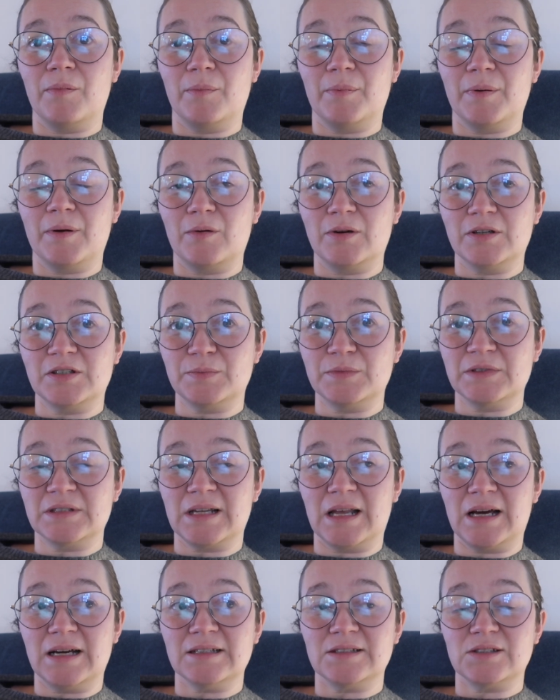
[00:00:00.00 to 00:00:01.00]
the
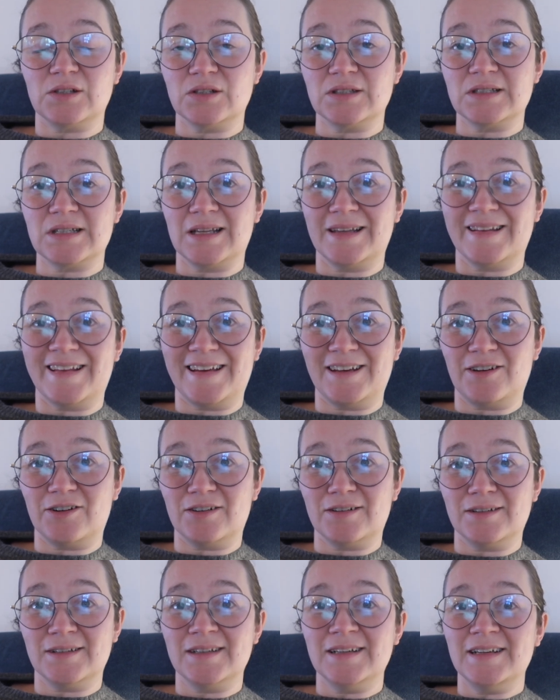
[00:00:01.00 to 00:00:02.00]
Christmas lights until
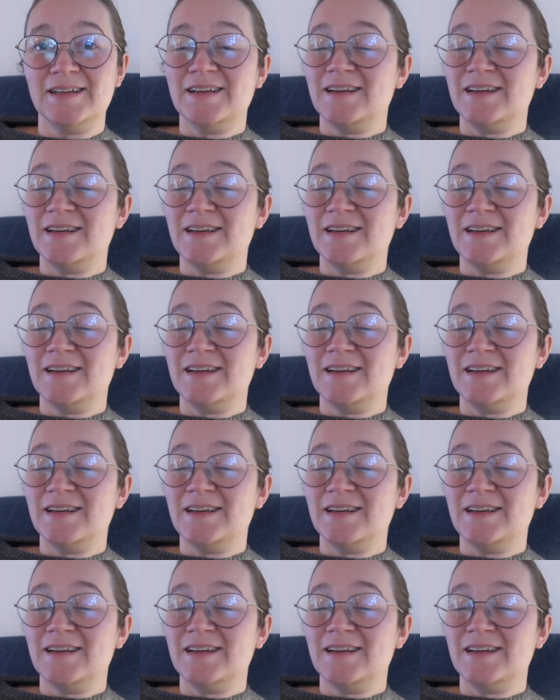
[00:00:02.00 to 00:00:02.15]
later.